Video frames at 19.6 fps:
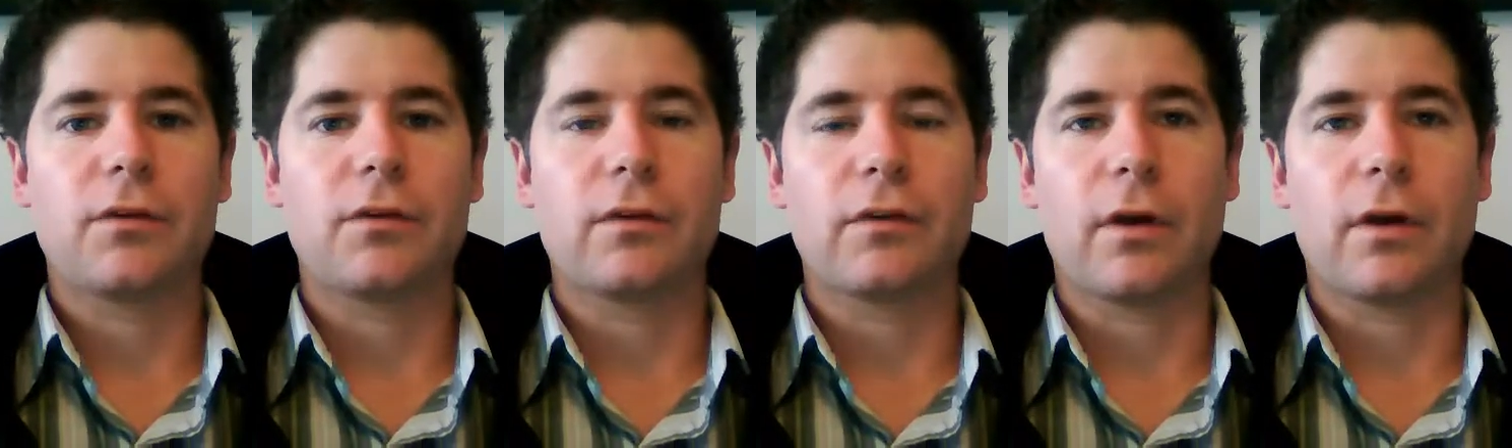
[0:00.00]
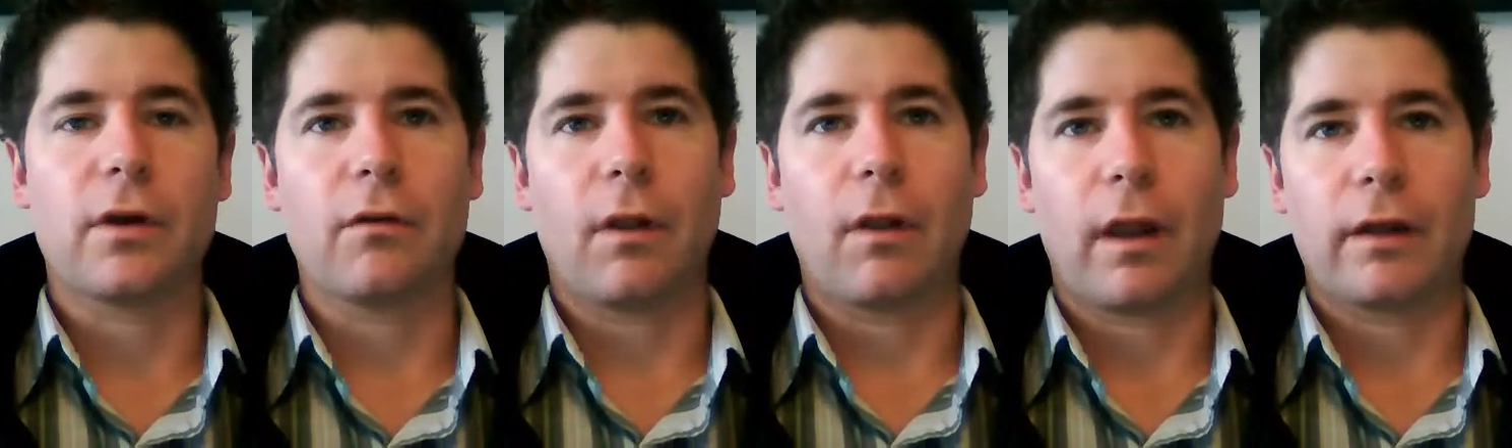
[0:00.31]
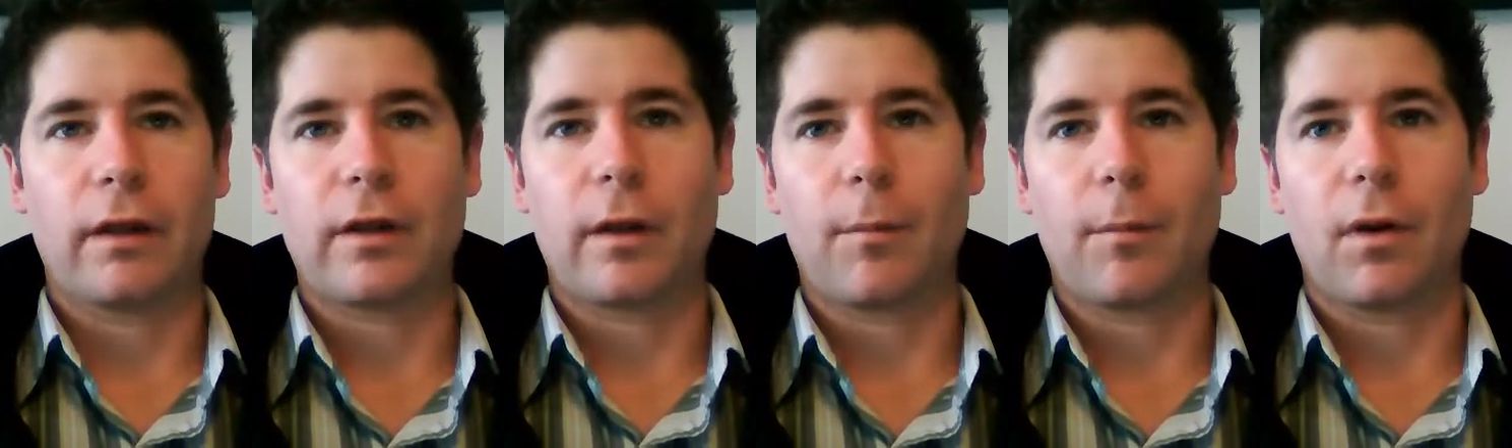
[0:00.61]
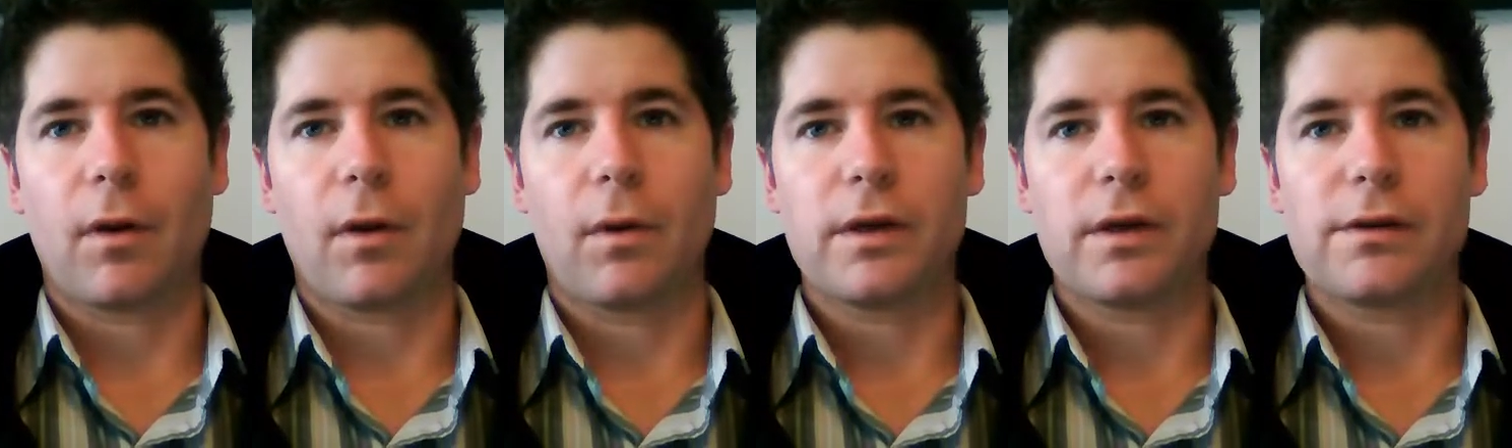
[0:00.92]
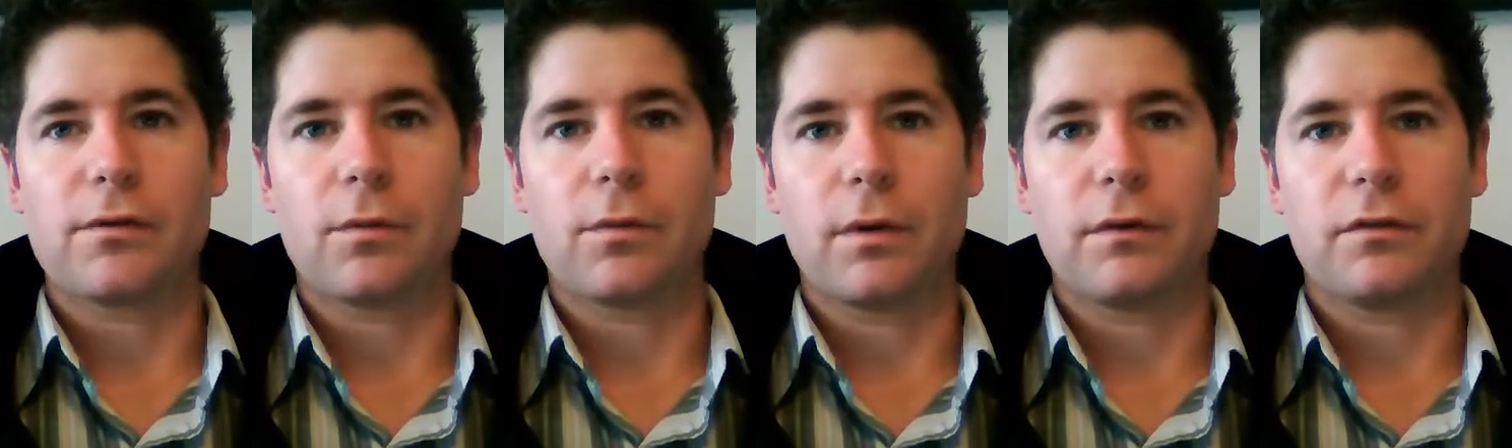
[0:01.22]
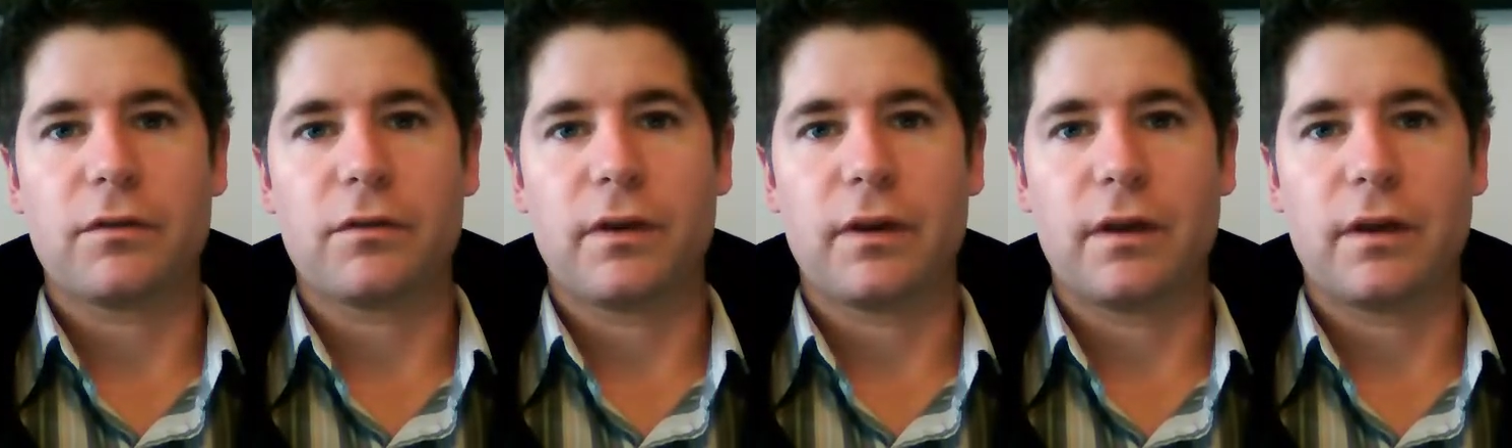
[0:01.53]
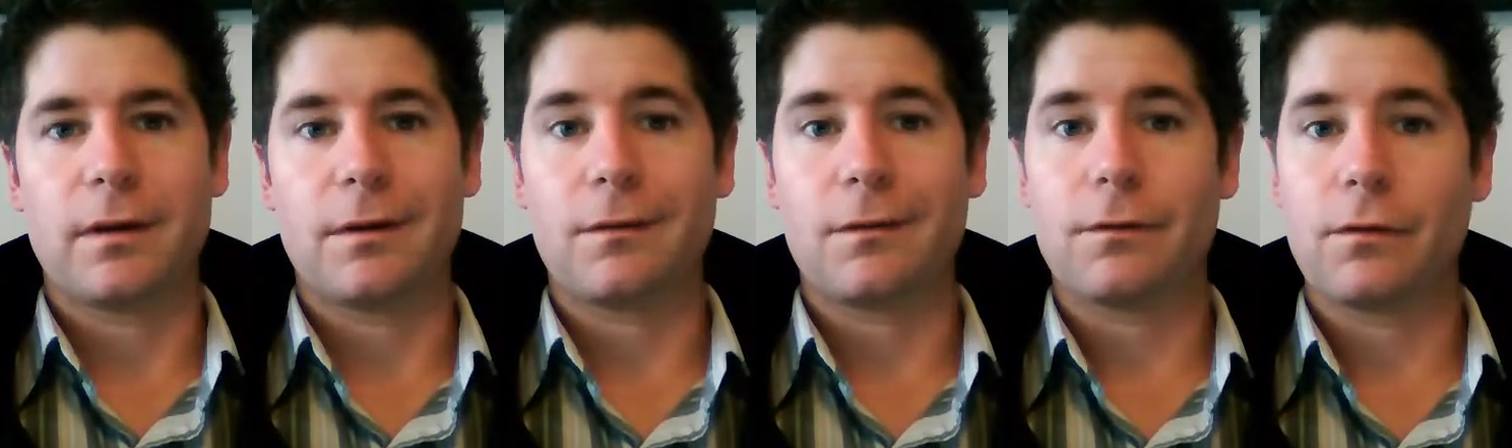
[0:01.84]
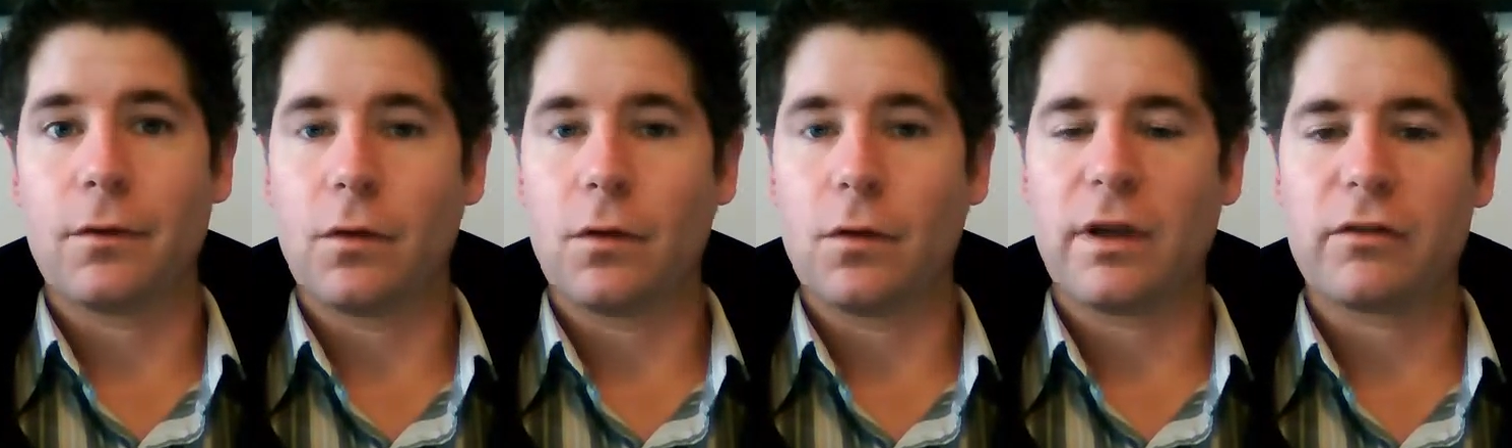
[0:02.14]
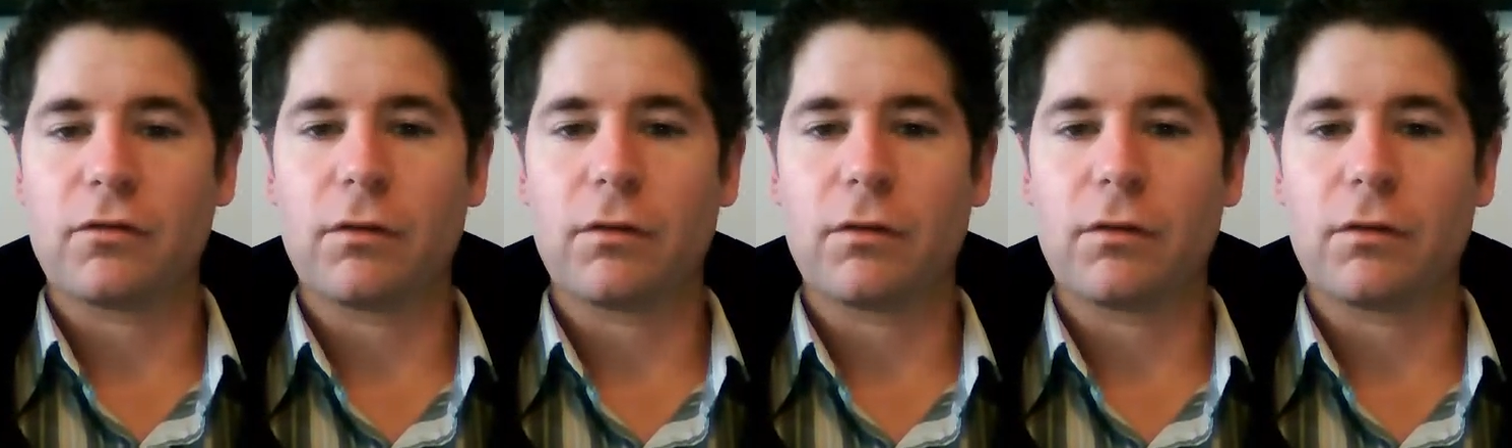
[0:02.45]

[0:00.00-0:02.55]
Just over the last couple of weeks we've seen a few